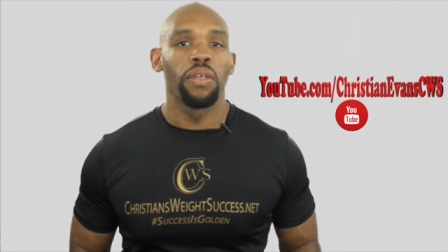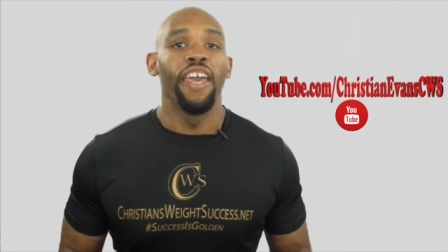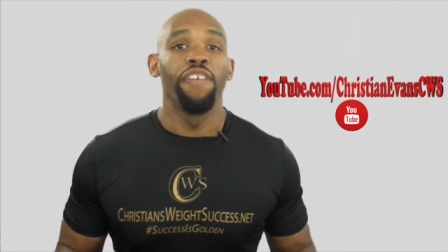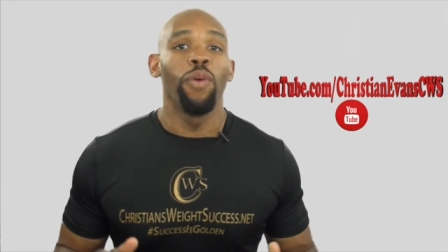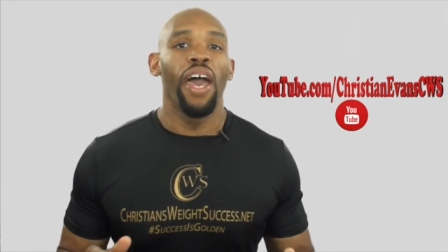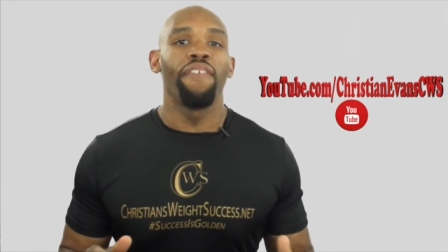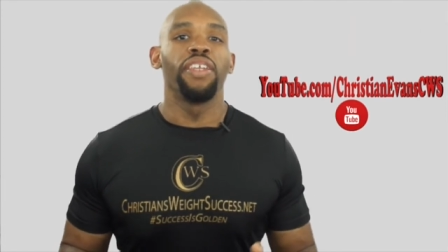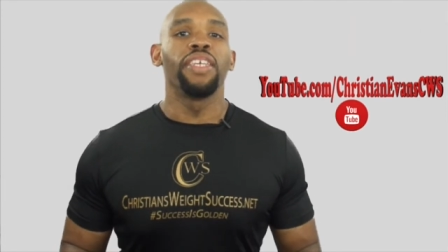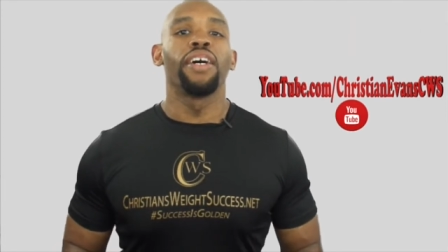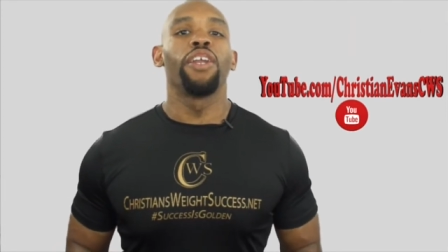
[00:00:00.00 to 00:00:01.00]
If you
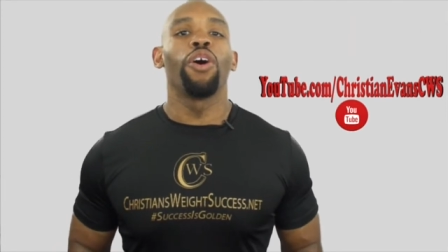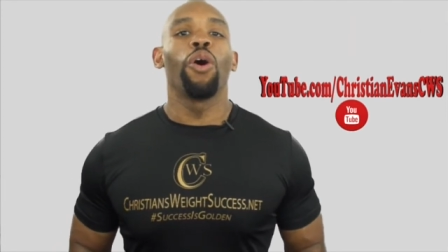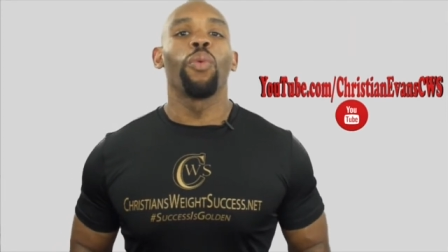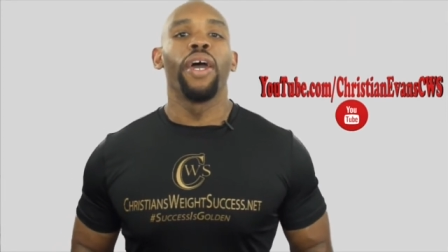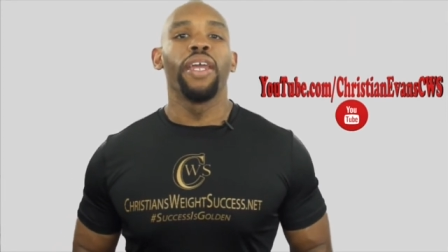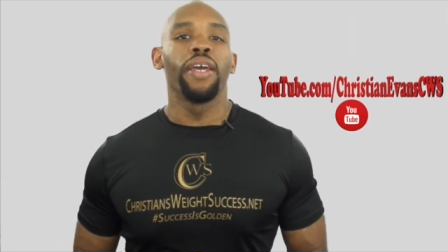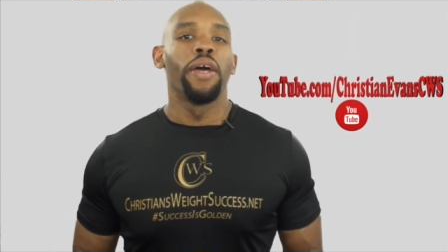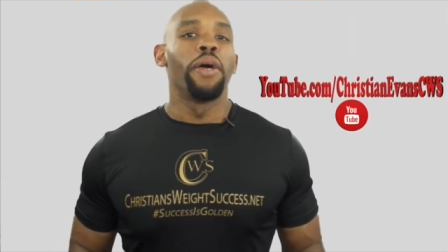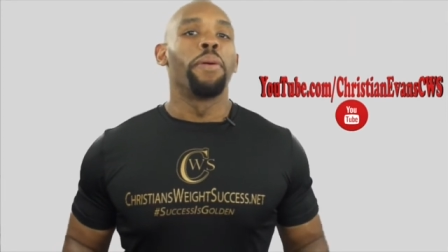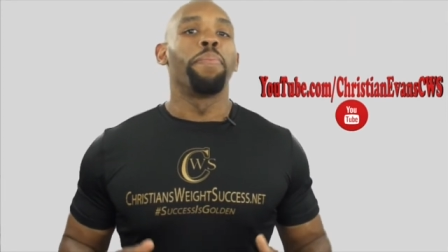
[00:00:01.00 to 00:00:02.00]
haven't done it already,
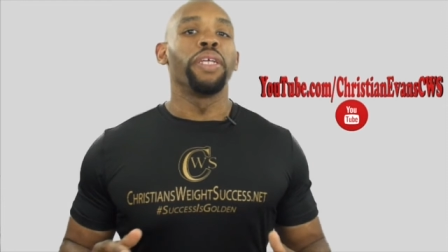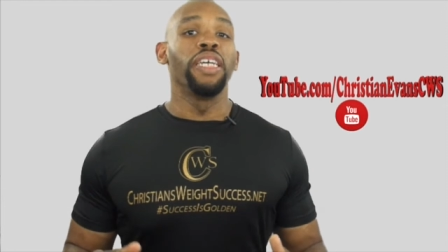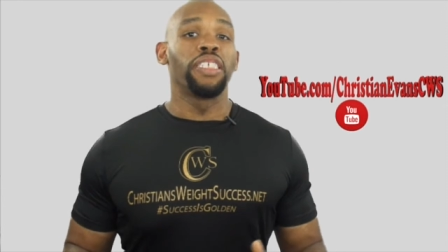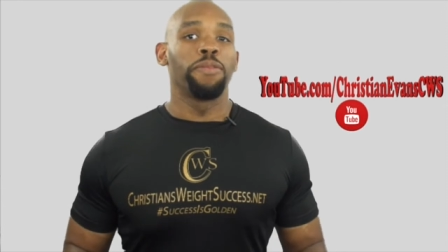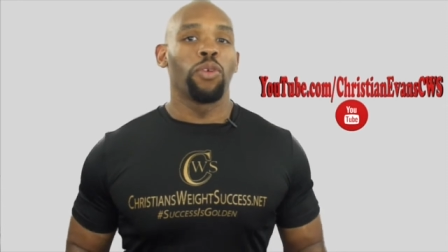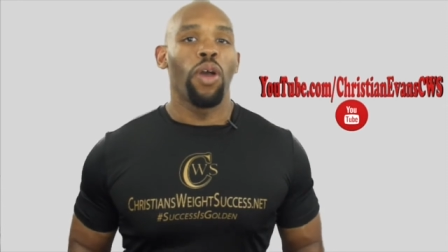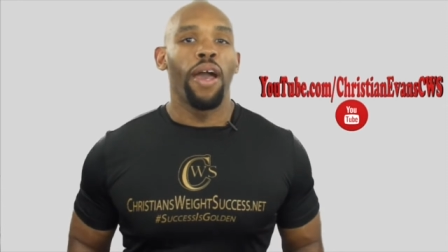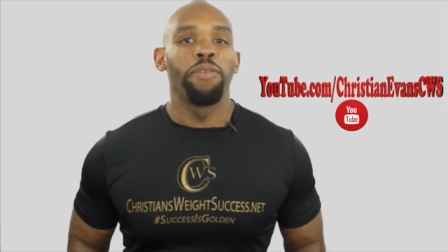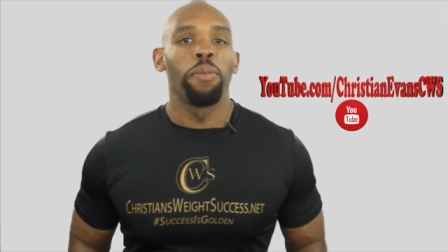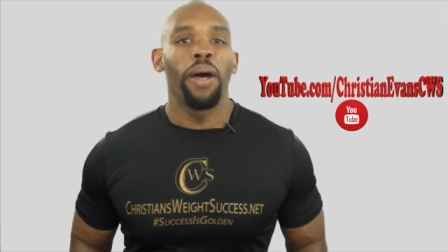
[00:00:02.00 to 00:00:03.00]
please
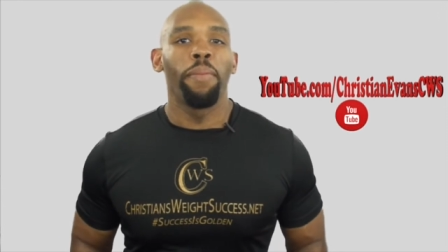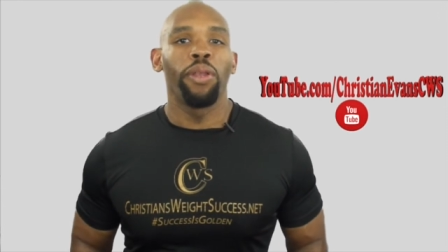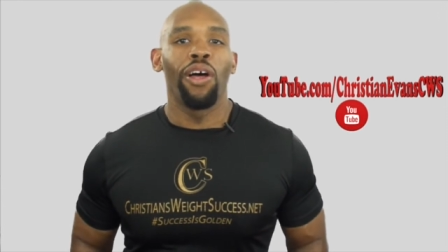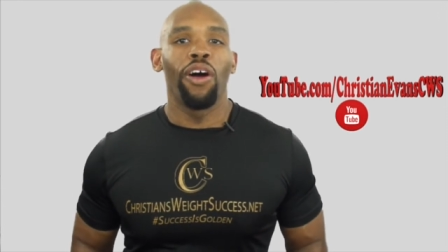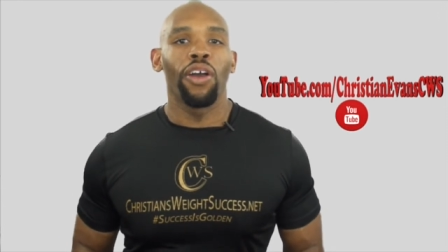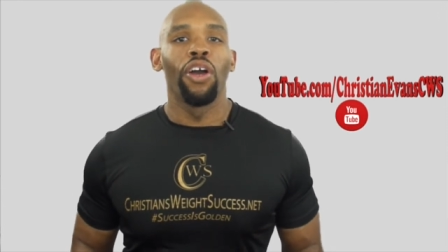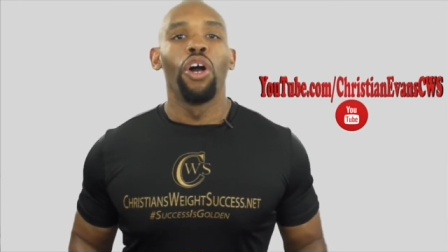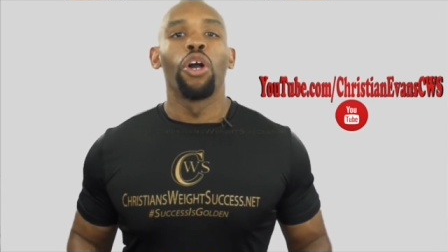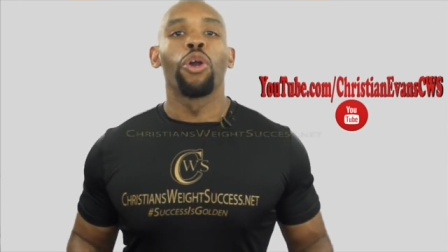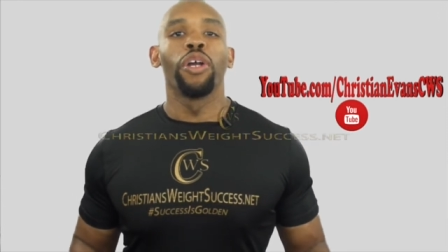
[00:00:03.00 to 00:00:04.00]
subscribe to my blog,
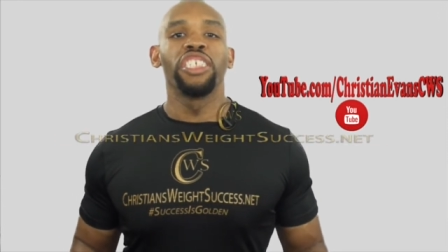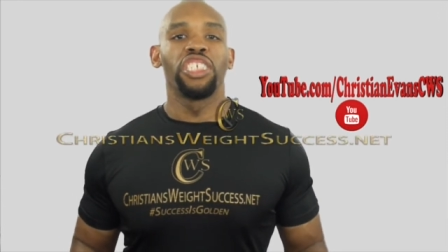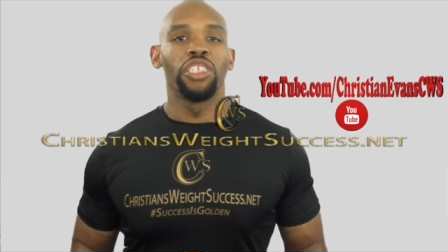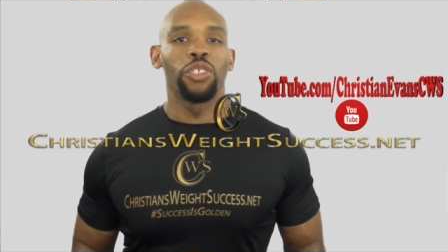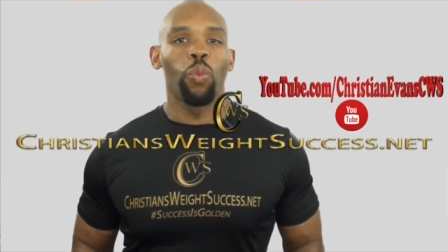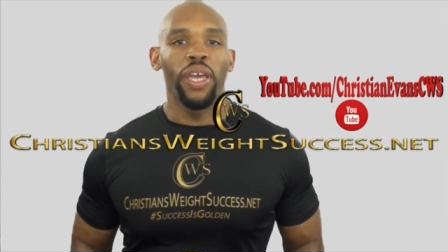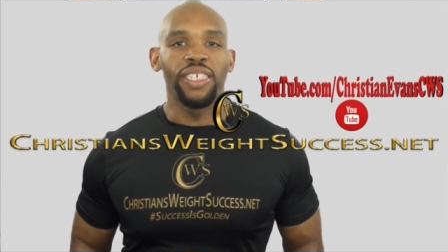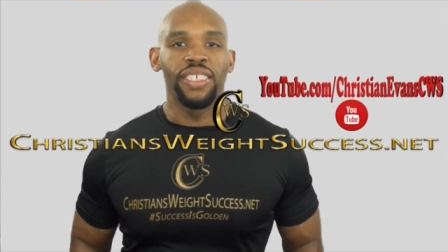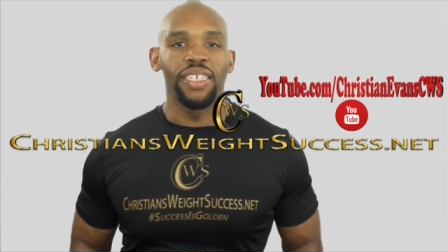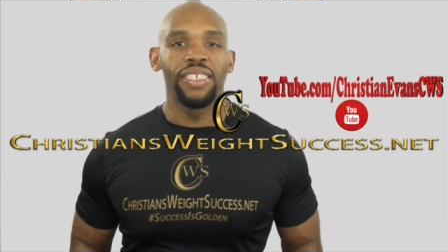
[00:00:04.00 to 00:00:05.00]
Christians Weight
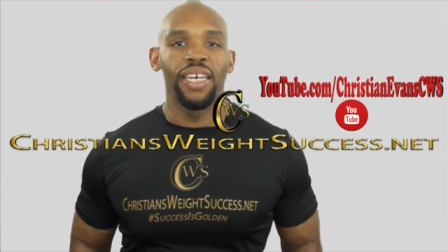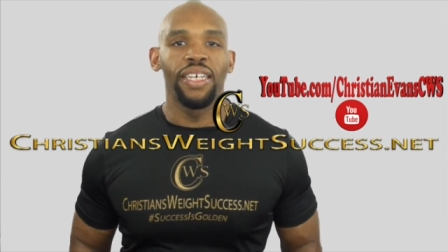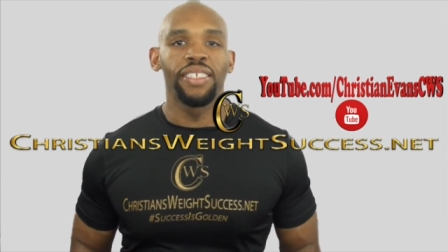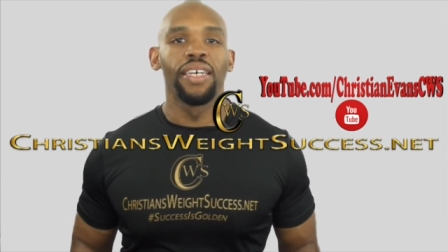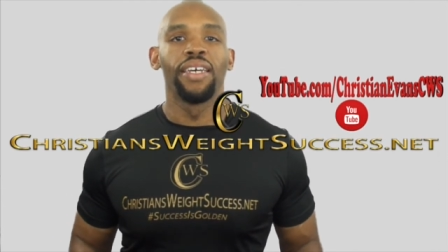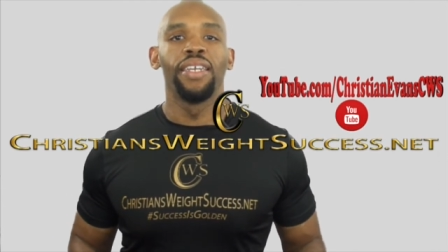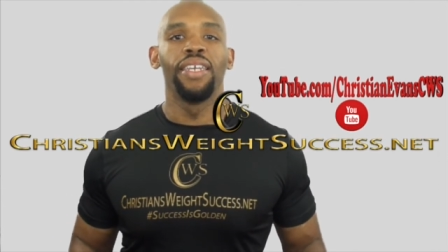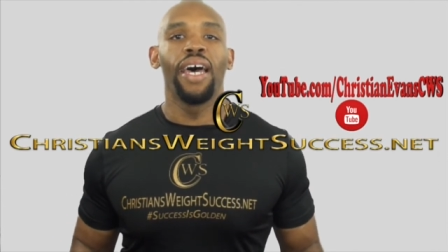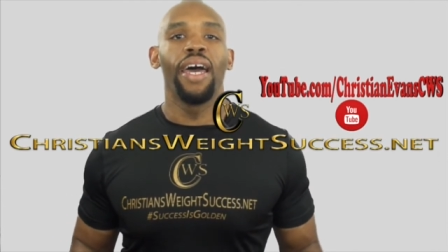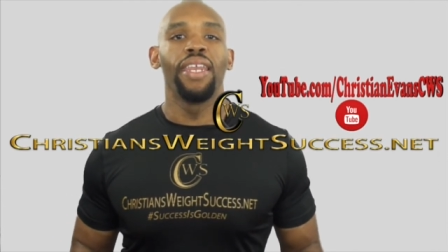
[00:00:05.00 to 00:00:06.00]
Success
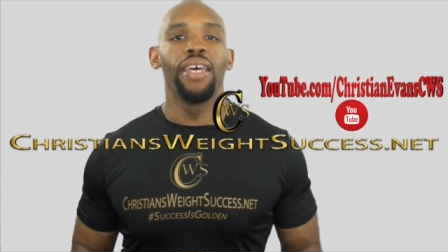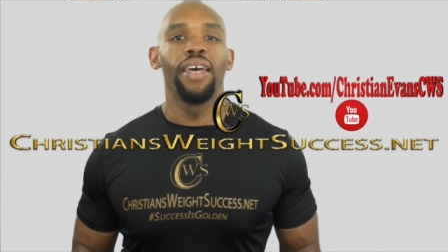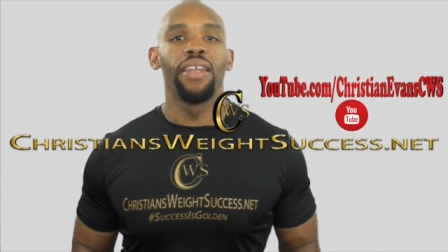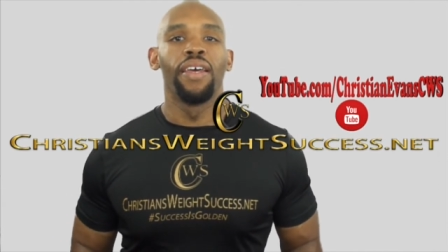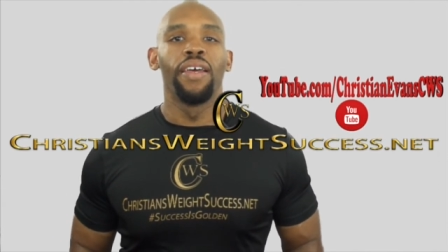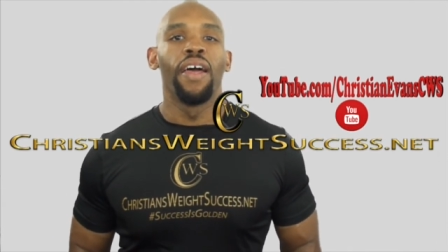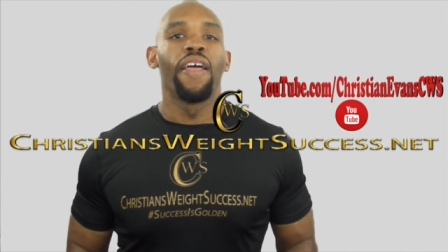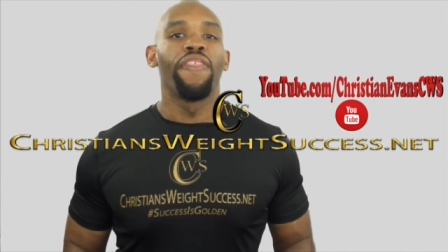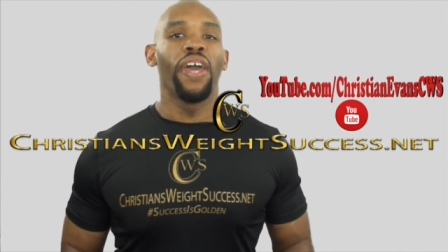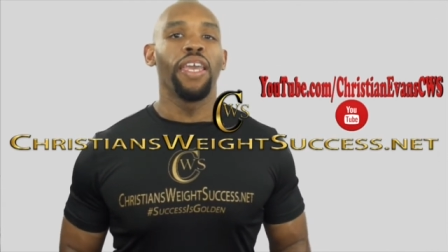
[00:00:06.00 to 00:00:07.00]
dot net.
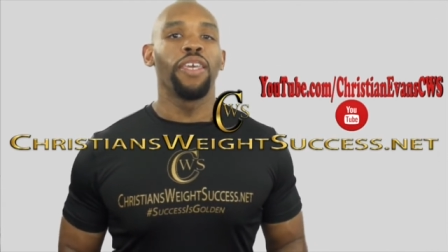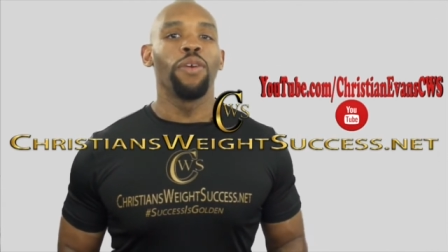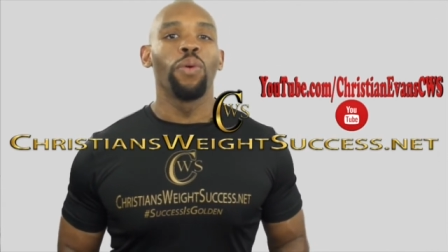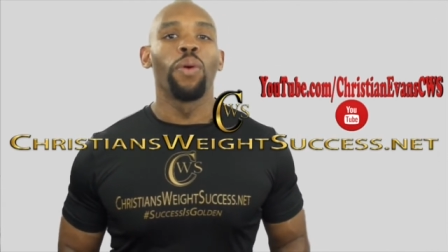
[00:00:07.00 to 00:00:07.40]
Thank you,